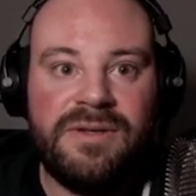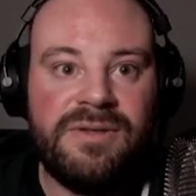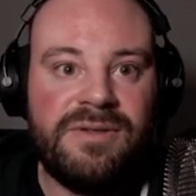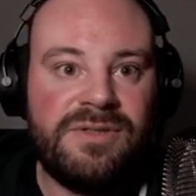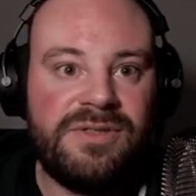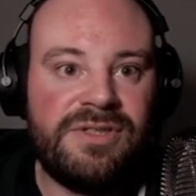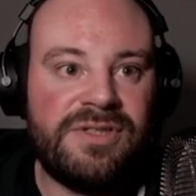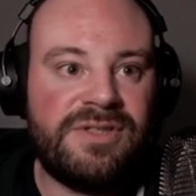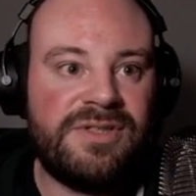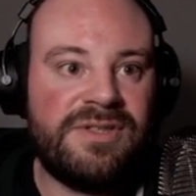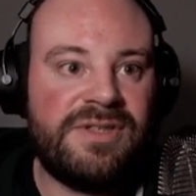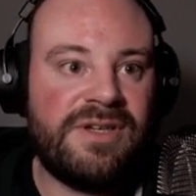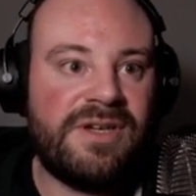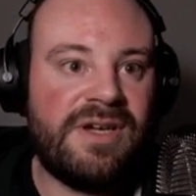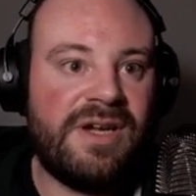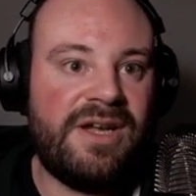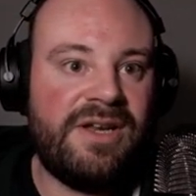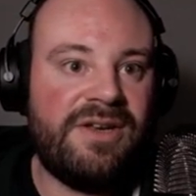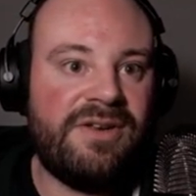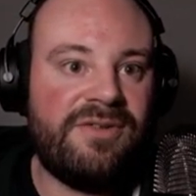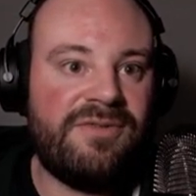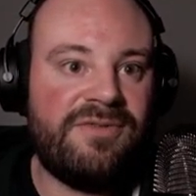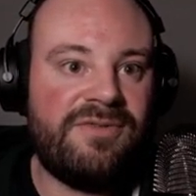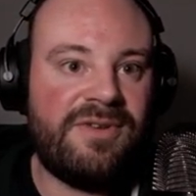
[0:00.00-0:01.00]
just to
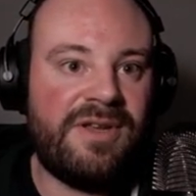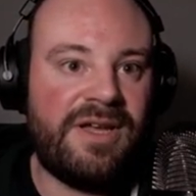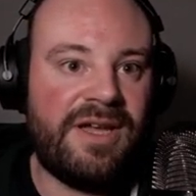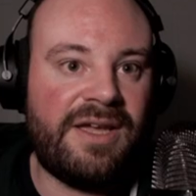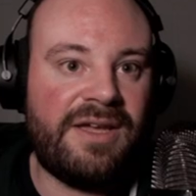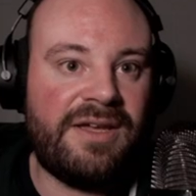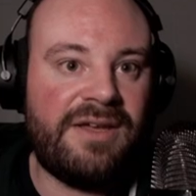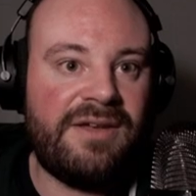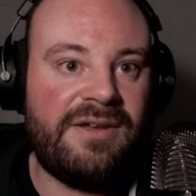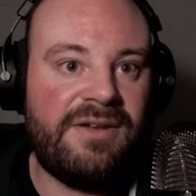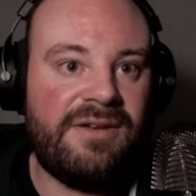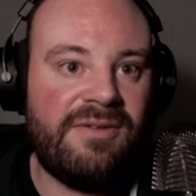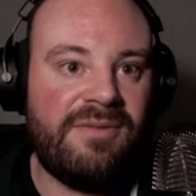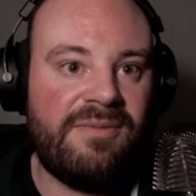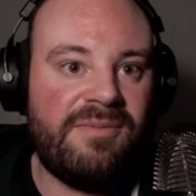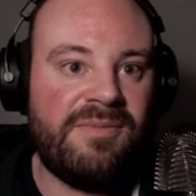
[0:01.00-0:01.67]
kind of like